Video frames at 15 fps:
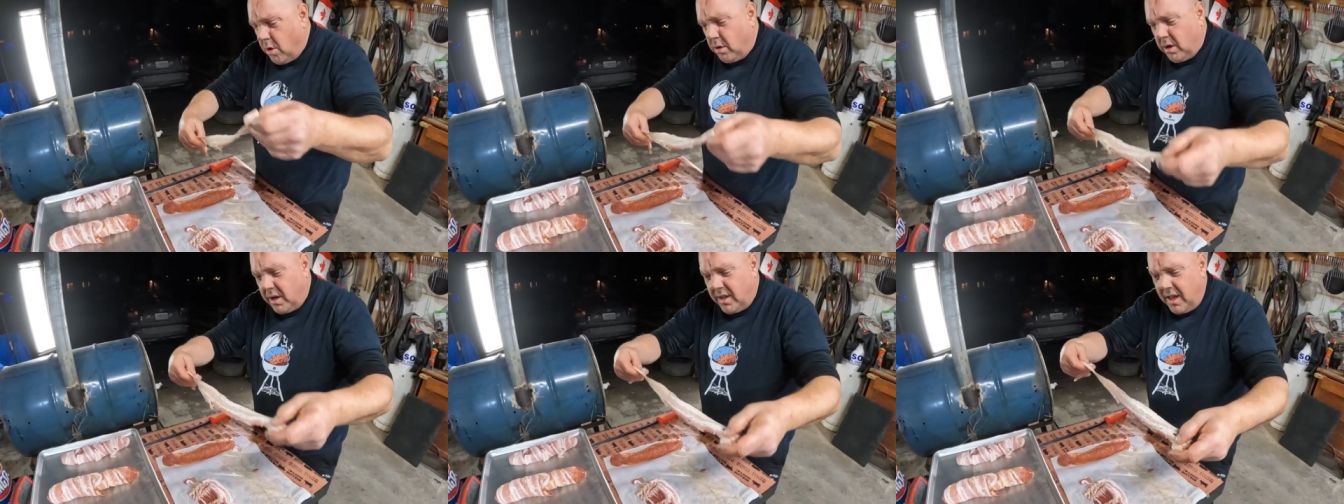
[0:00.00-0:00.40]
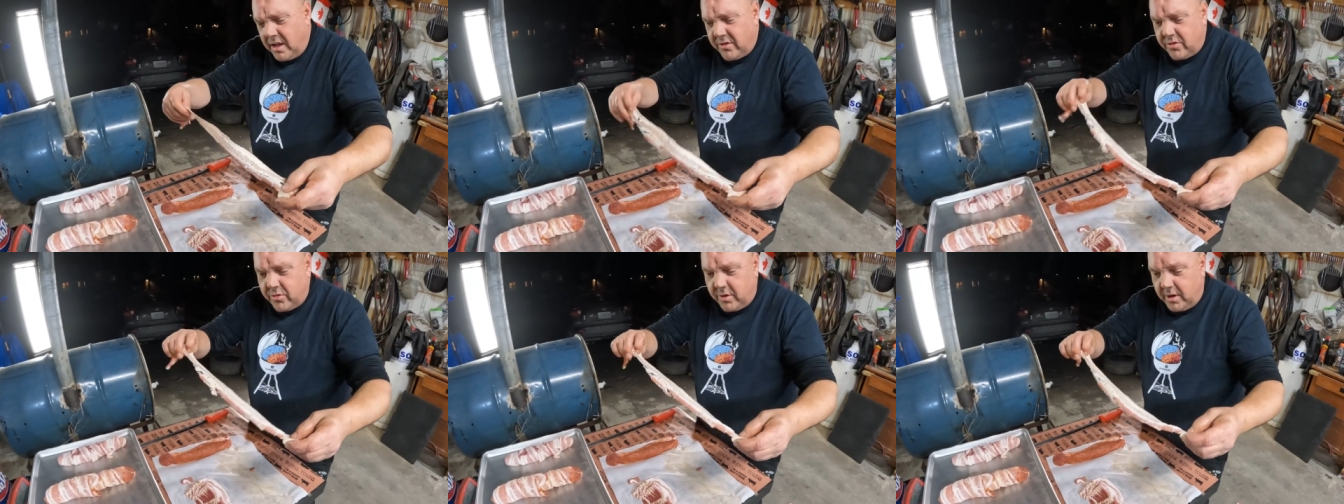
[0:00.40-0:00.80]
Oh, look at
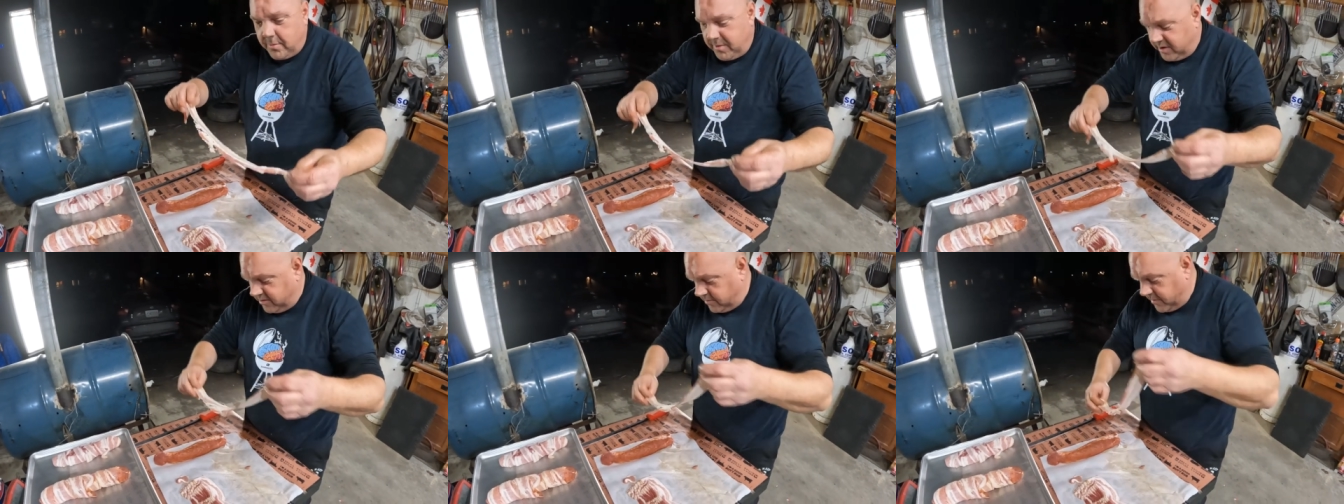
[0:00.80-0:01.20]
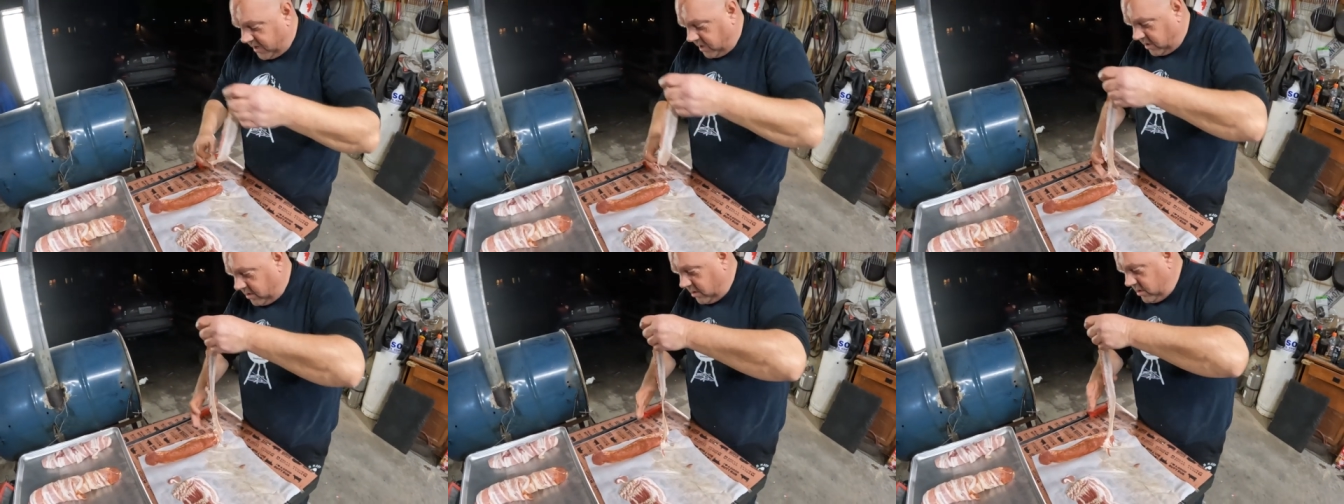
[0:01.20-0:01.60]
that stringy piece of
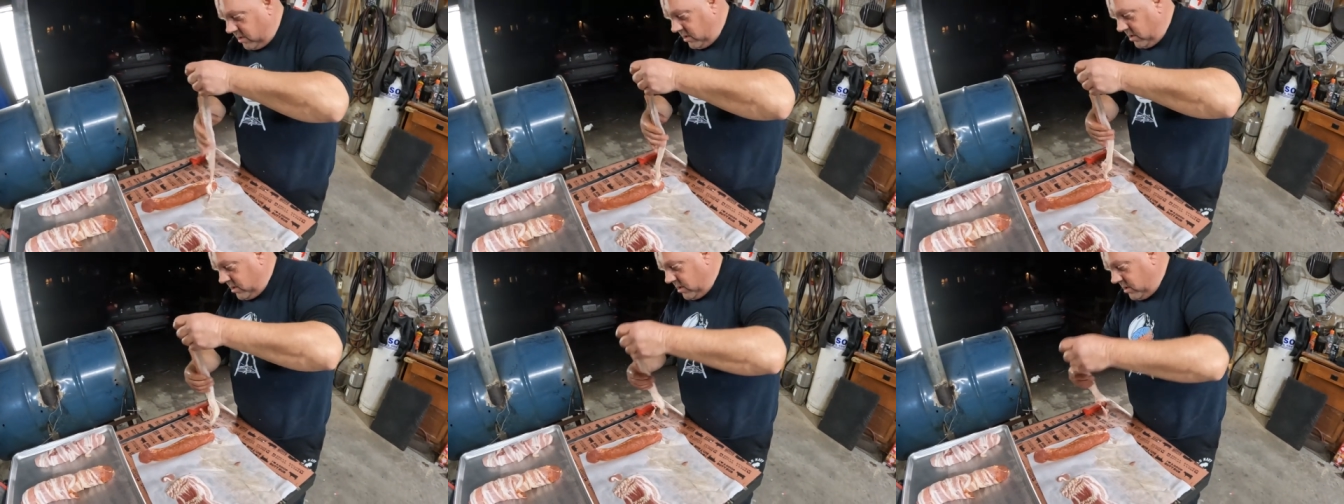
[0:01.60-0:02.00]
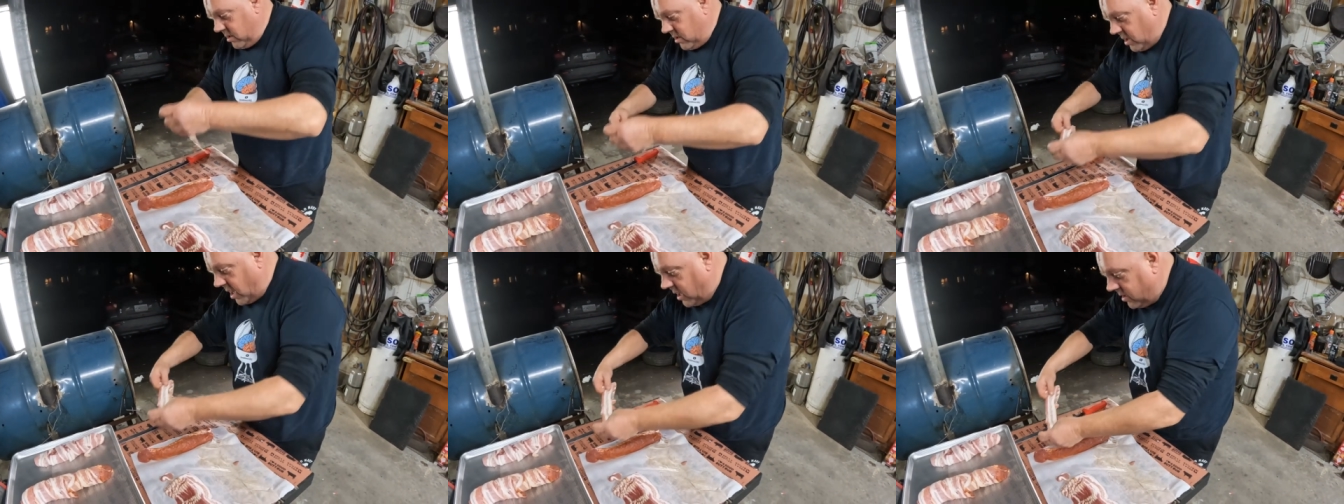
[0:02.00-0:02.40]

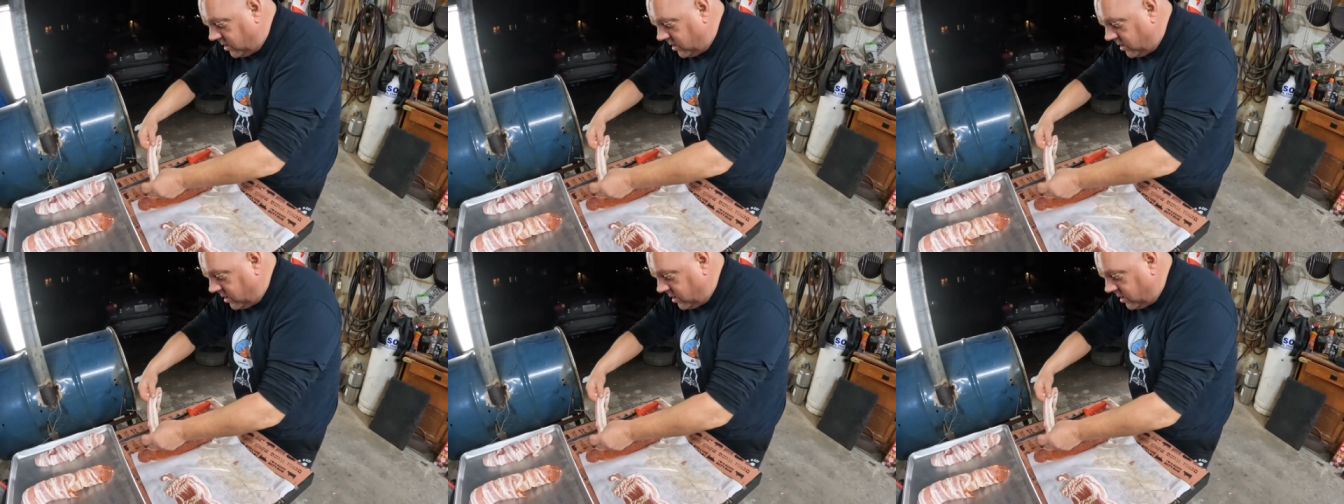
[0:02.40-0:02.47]
bacon.